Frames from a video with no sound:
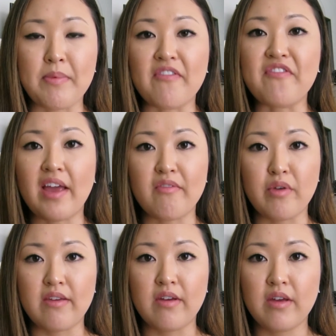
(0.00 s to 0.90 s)
a
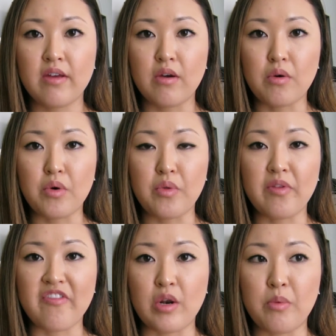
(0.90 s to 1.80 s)

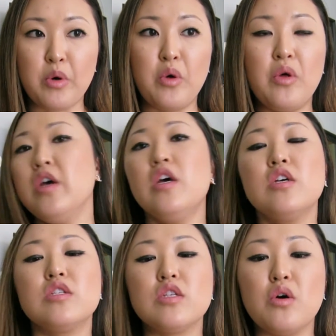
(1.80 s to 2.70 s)
5-week-old fetal pole.
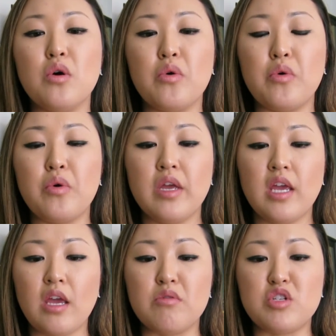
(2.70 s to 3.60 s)
So
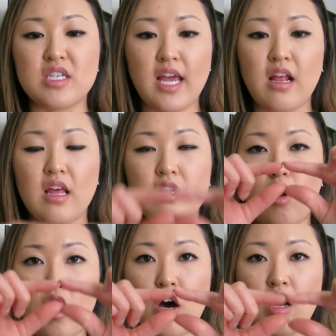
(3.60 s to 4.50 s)
it was just kind of
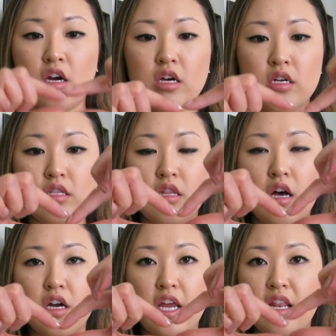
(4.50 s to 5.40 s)
long
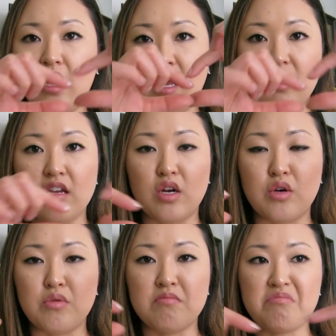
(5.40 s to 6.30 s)
and
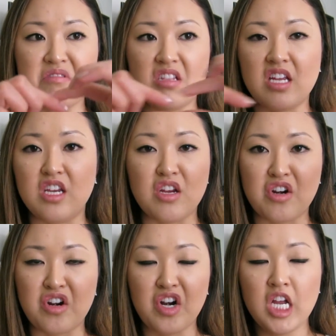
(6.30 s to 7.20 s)

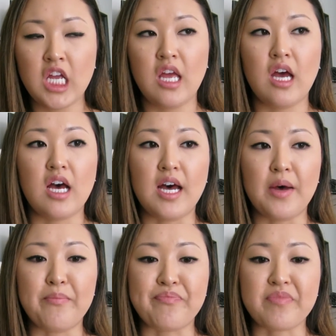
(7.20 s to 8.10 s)
linear,
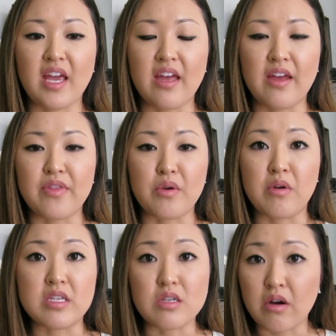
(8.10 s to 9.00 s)
and there
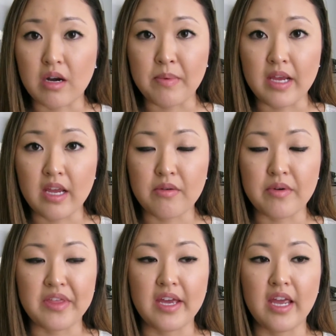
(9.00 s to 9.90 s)
was no heartbeat
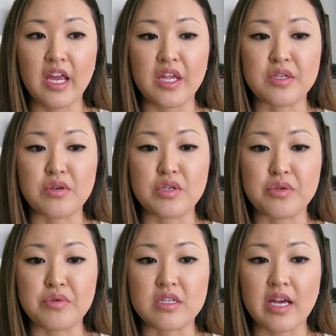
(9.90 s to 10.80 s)
with it. And so she
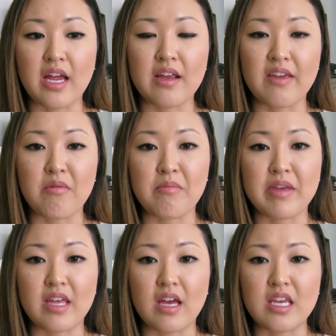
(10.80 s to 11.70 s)
was kind of giving
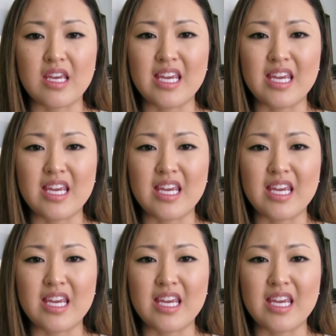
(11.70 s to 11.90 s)
me that,